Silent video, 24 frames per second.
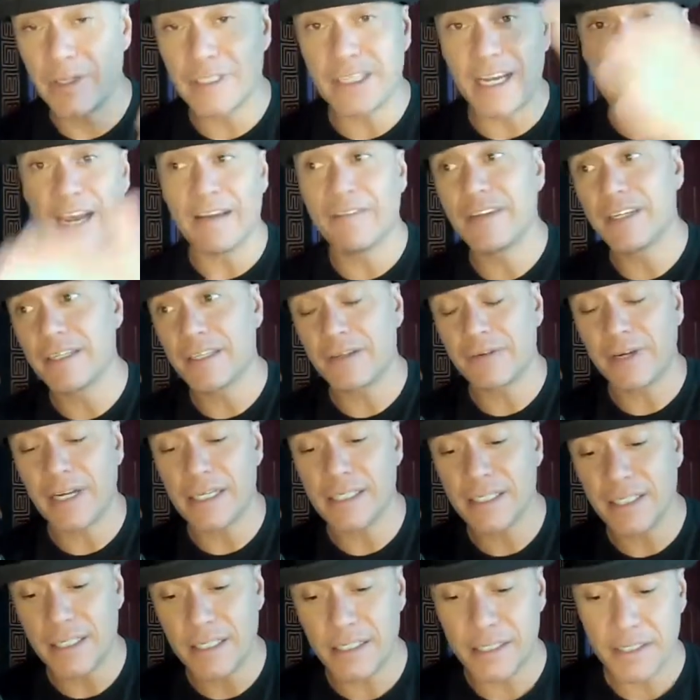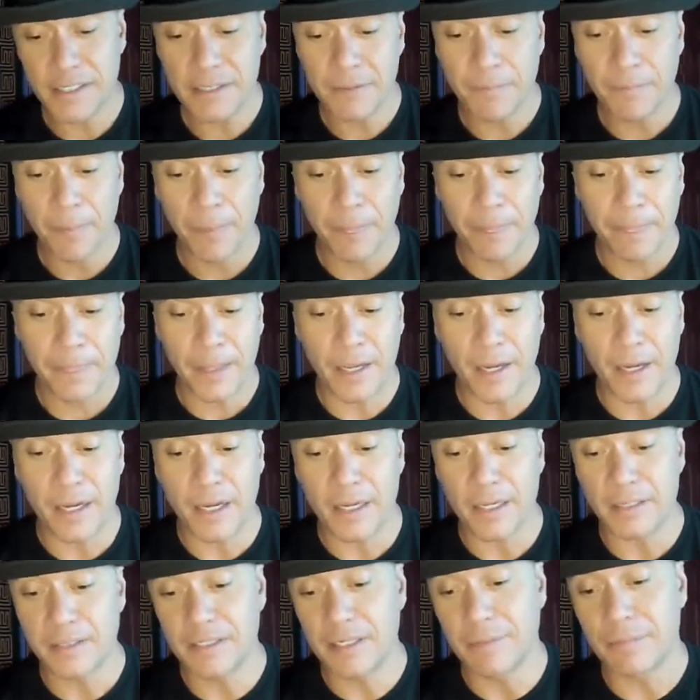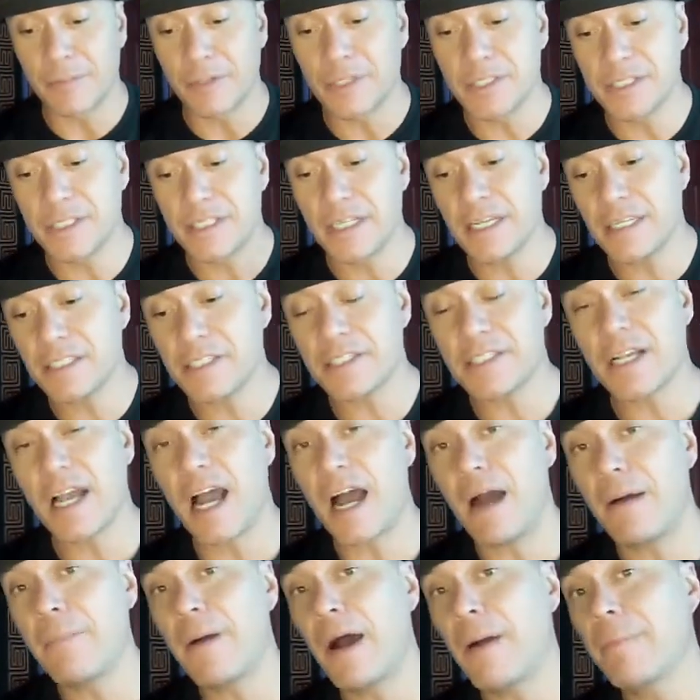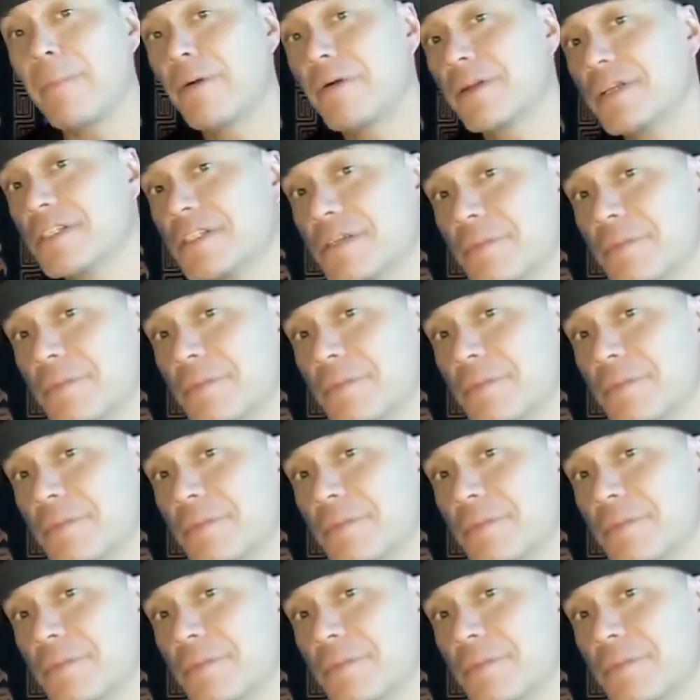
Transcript: we dive into Craigslist. Number 6, how about putting